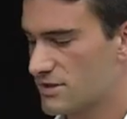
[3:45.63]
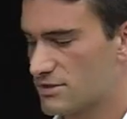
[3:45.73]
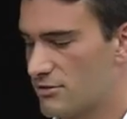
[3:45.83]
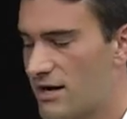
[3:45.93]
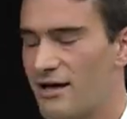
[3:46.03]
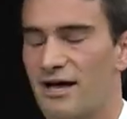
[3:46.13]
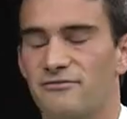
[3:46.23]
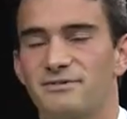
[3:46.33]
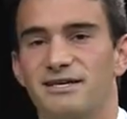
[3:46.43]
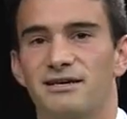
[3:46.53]
So I'll
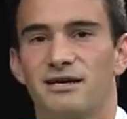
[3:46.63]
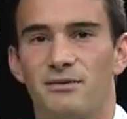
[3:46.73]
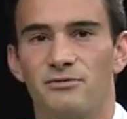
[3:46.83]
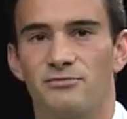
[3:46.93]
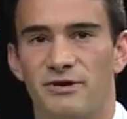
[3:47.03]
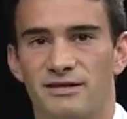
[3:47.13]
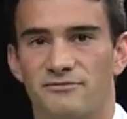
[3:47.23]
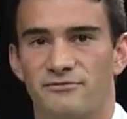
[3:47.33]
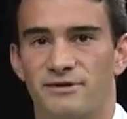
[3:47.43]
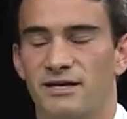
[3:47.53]
have him take a couple
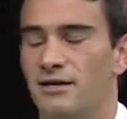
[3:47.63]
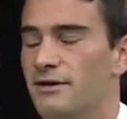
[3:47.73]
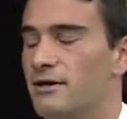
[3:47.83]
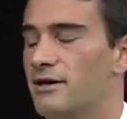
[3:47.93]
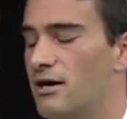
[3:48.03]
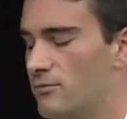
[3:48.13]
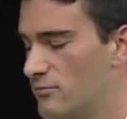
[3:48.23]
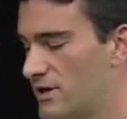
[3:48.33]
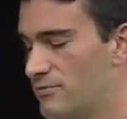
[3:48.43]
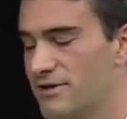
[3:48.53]
breaths for me
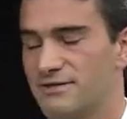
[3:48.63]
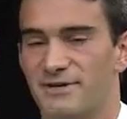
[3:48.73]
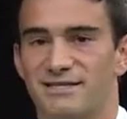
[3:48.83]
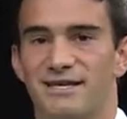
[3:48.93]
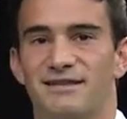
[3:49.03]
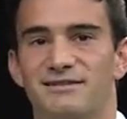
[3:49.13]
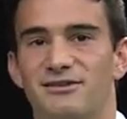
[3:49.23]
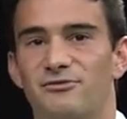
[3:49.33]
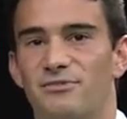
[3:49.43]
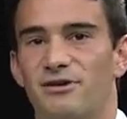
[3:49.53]
um, when I place my
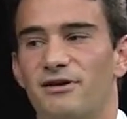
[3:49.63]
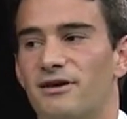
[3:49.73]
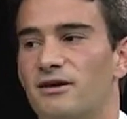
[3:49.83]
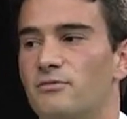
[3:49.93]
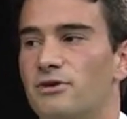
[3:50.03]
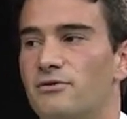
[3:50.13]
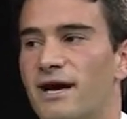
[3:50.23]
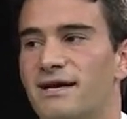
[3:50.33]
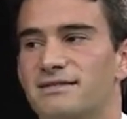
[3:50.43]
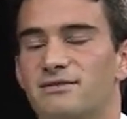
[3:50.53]
stethoscope. And when you
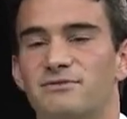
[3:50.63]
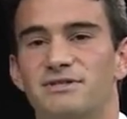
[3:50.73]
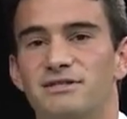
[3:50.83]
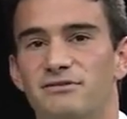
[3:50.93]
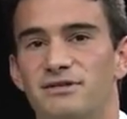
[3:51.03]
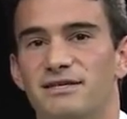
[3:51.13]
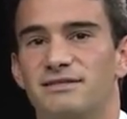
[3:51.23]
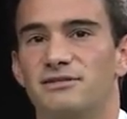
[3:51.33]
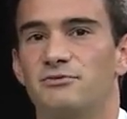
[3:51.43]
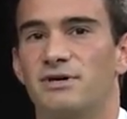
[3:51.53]
ask someone to do
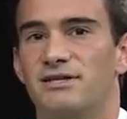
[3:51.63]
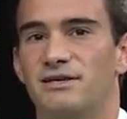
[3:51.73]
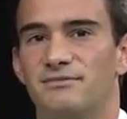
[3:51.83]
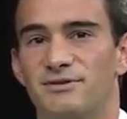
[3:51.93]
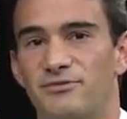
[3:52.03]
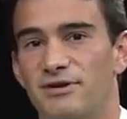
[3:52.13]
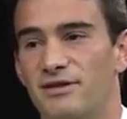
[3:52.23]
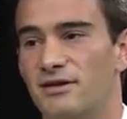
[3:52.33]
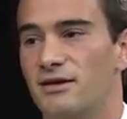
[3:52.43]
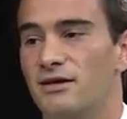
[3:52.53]
this, you want them to
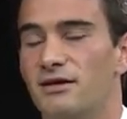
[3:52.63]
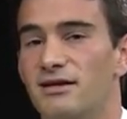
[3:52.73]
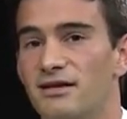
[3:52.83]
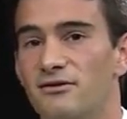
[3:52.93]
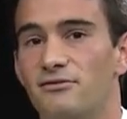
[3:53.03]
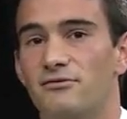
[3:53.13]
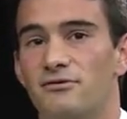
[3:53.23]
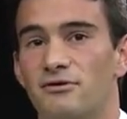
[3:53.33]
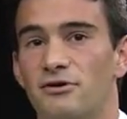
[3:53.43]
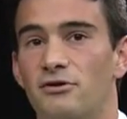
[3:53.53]
breathe in
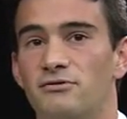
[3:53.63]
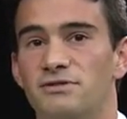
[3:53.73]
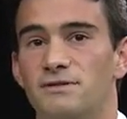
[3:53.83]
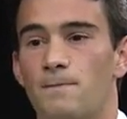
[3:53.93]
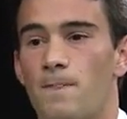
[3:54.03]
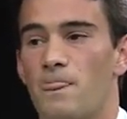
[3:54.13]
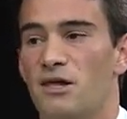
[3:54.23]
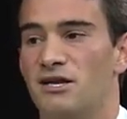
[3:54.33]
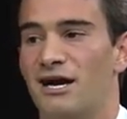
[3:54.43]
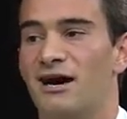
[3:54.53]
through their nose
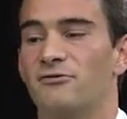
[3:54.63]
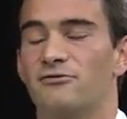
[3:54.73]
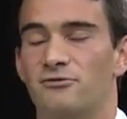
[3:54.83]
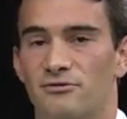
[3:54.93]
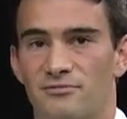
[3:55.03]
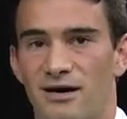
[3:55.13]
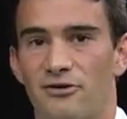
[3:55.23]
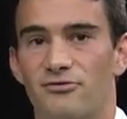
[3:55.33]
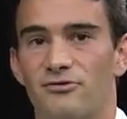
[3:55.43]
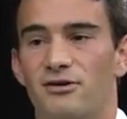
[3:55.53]
and out through their
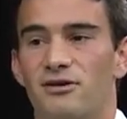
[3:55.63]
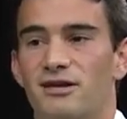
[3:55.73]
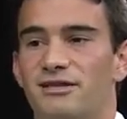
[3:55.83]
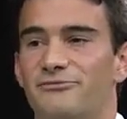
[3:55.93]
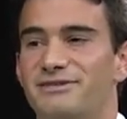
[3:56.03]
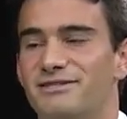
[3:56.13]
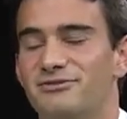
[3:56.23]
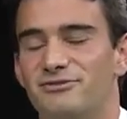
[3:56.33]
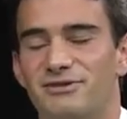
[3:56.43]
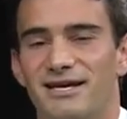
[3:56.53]
mouth. And the reason
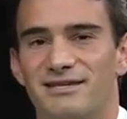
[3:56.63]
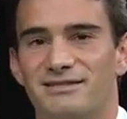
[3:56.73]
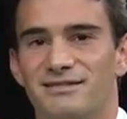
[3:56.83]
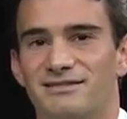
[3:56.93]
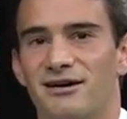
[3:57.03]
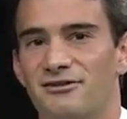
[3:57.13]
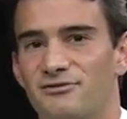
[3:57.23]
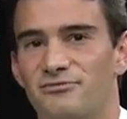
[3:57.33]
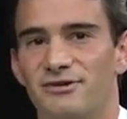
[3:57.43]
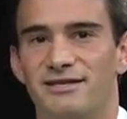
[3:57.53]
you do that is because
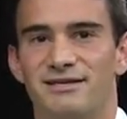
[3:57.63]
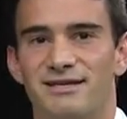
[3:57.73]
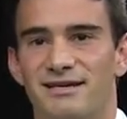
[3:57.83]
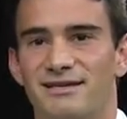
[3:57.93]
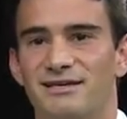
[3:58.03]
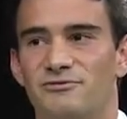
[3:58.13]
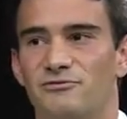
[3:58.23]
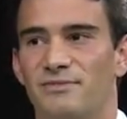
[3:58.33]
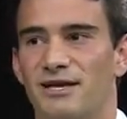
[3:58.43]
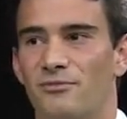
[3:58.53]
other breathing techniques
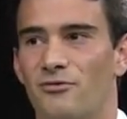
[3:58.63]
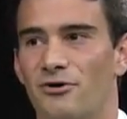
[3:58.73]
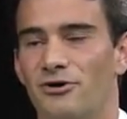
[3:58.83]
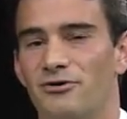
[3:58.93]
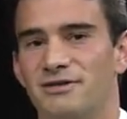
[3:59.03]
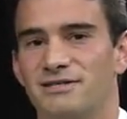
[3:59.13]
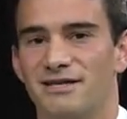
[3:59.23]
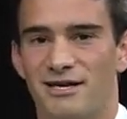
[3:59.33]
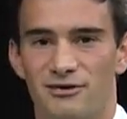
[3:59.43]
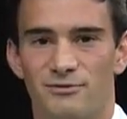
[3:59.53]
will make more noise
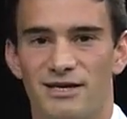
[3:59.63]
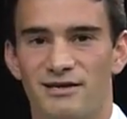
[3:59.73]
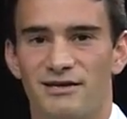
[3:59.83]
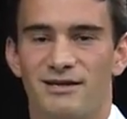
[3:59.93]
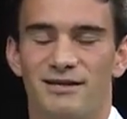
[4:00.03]
in the airway